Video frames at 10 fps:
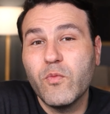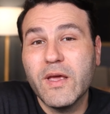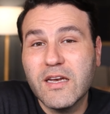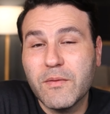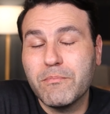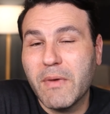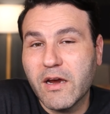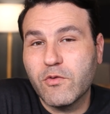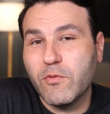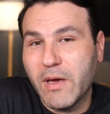we end up
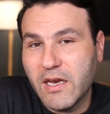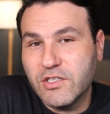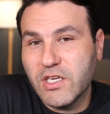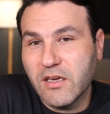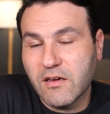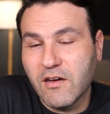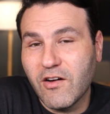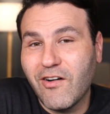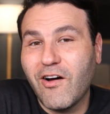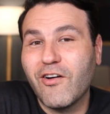micromanaging
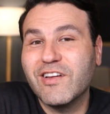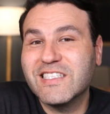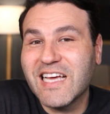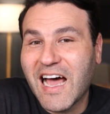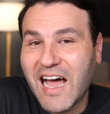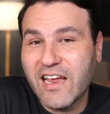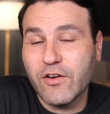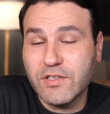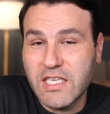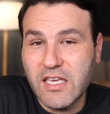our
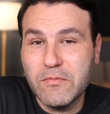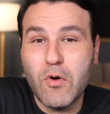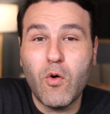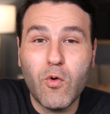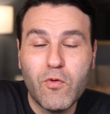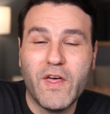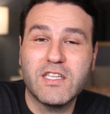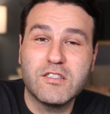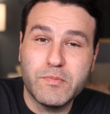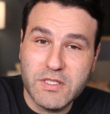entire team or
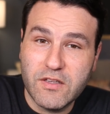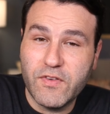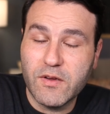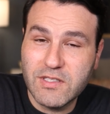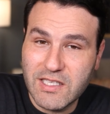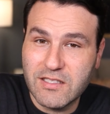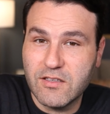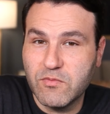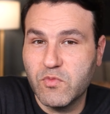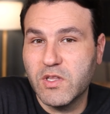that specific
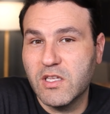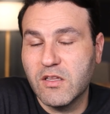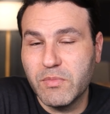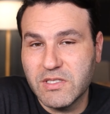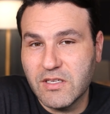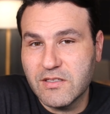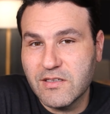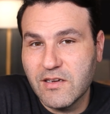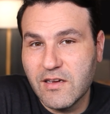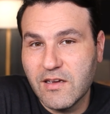system within the
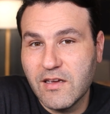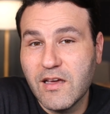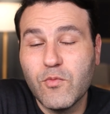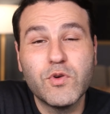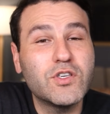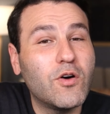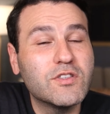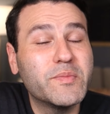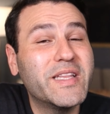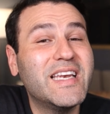business, which
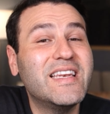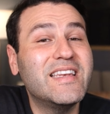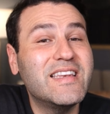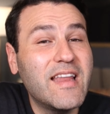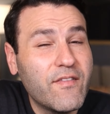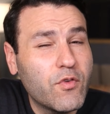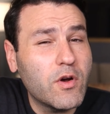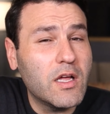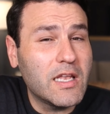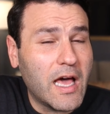ultimately
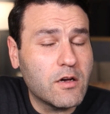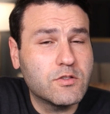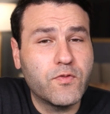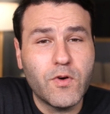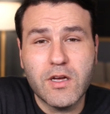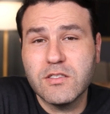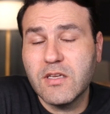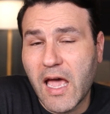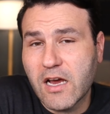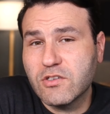never allows for us
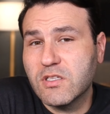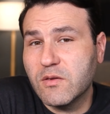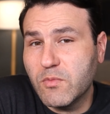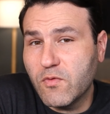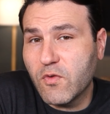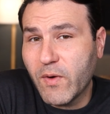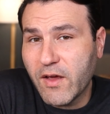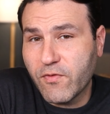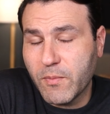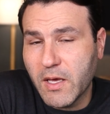to actually move
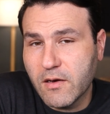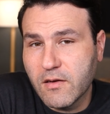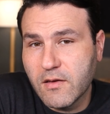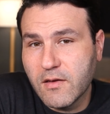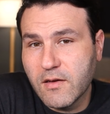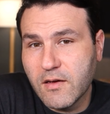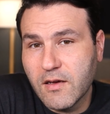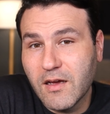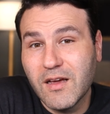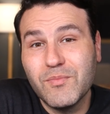away from it
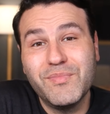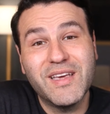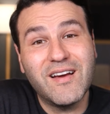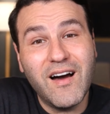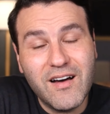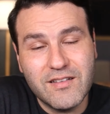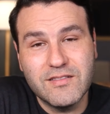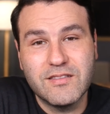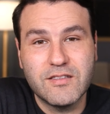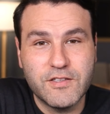
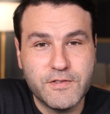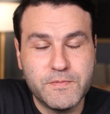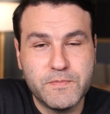because